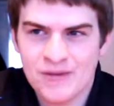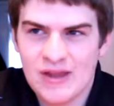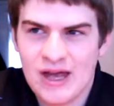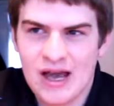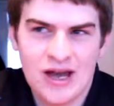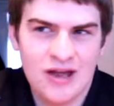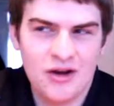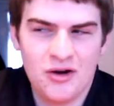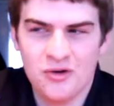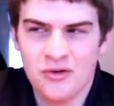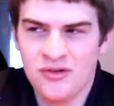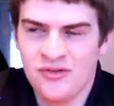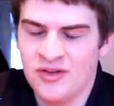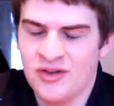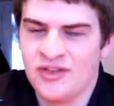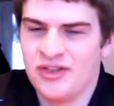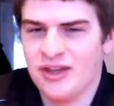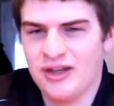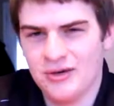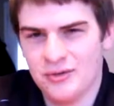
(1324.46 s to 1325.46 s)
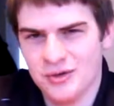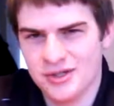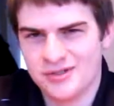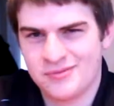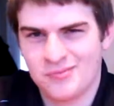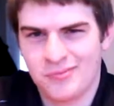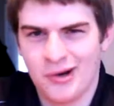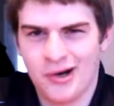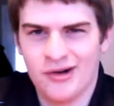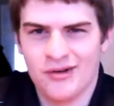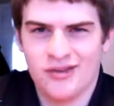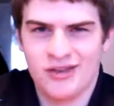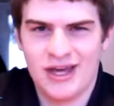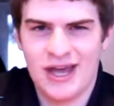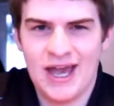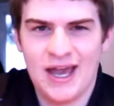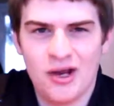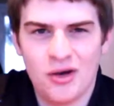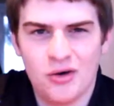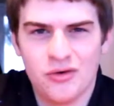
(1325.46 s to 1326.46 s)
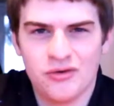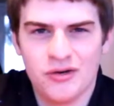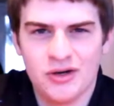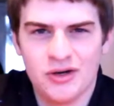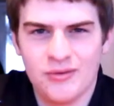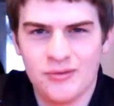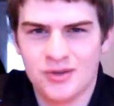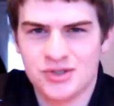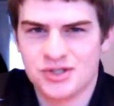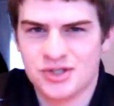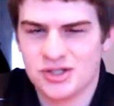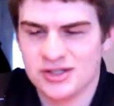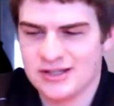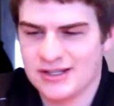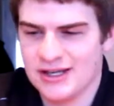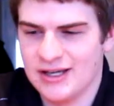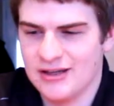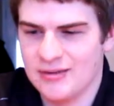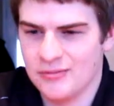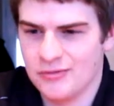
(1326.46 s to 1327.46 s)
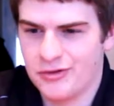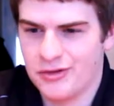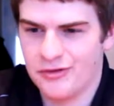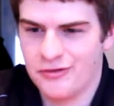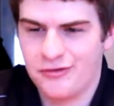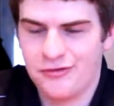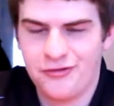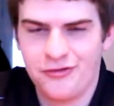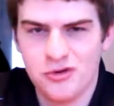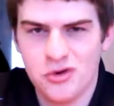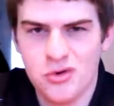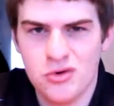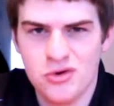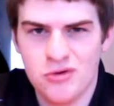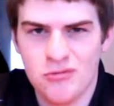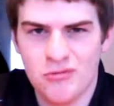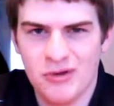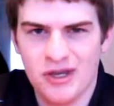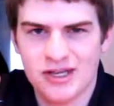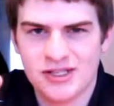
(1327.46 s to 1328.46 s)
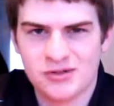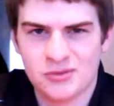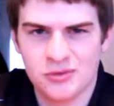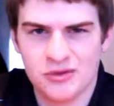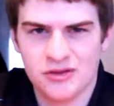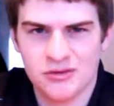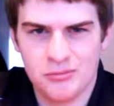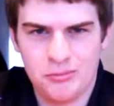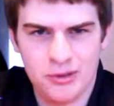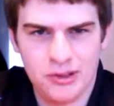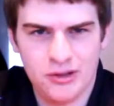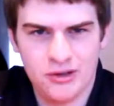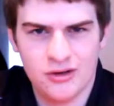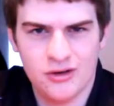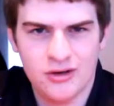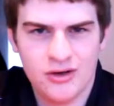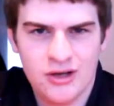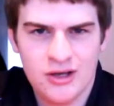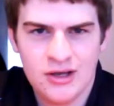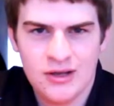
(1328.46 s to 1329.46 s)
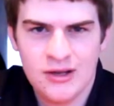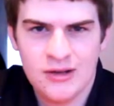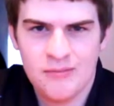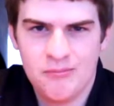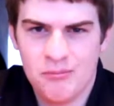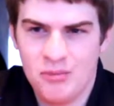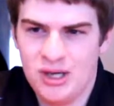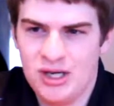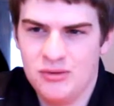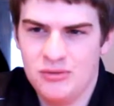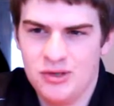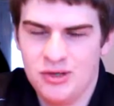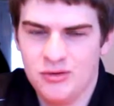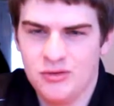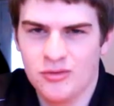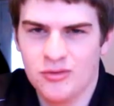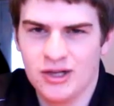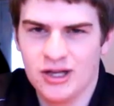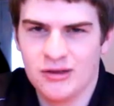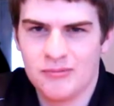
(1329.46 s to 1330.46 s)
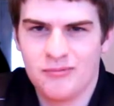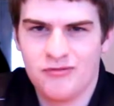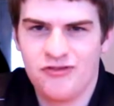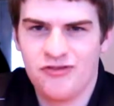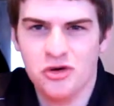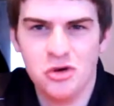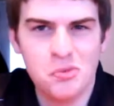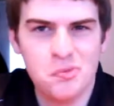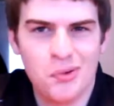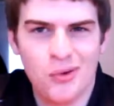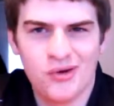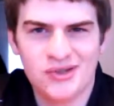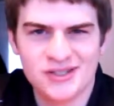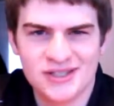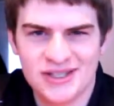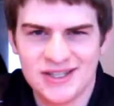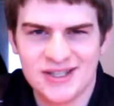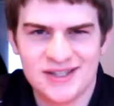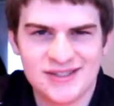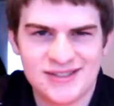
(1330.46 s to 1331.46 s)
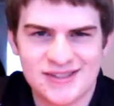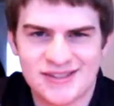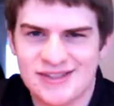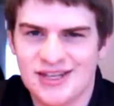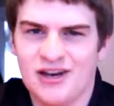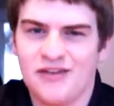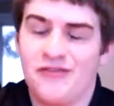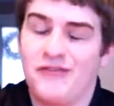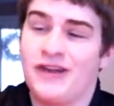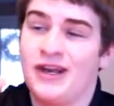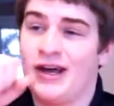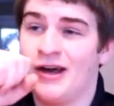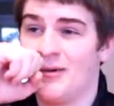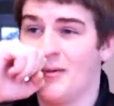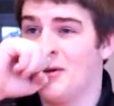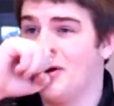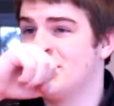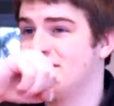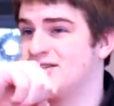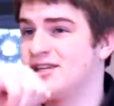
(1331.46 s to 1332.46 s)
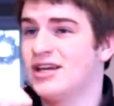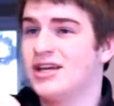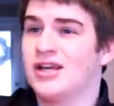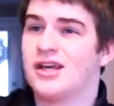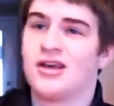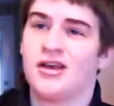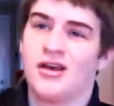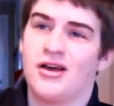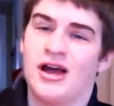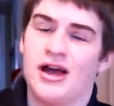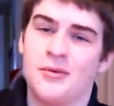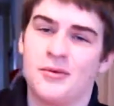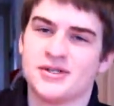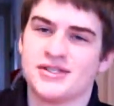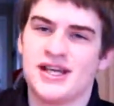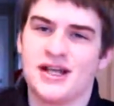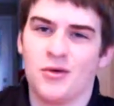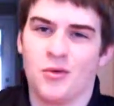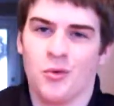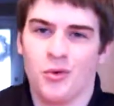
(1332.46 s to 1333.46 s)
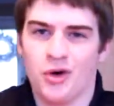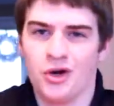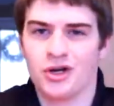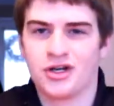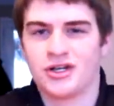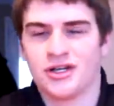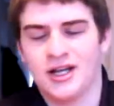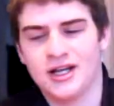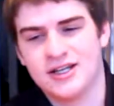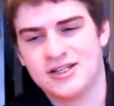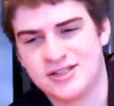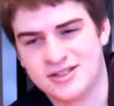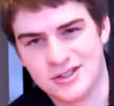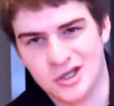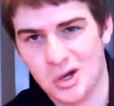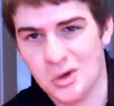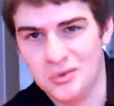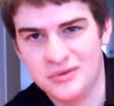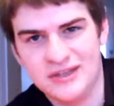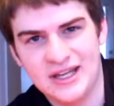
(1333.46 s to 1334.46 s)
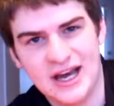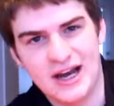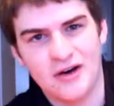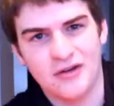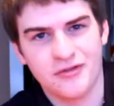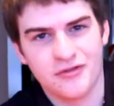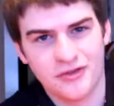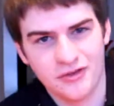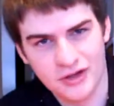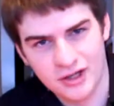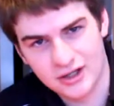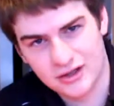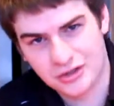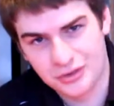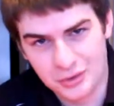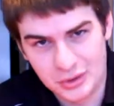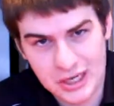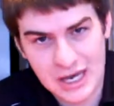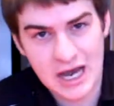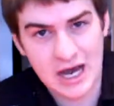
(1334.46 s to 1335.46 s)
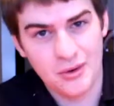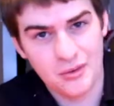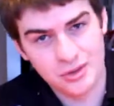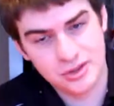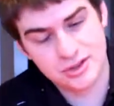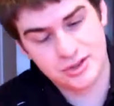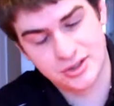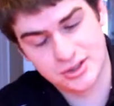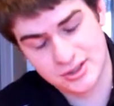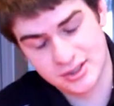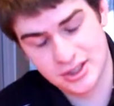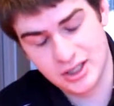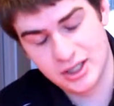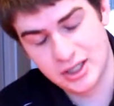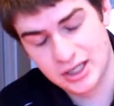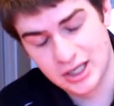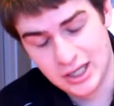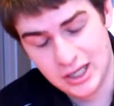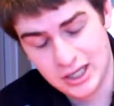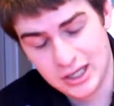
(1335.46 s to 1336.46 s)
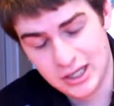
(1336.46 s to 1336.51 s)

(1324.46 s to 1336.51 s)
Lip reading: I don't even think it was part of the hangover. It was just like the food mixed with the beer made me like food poisoning and stuff, and I was at work like zoned out for like 3 hours, just like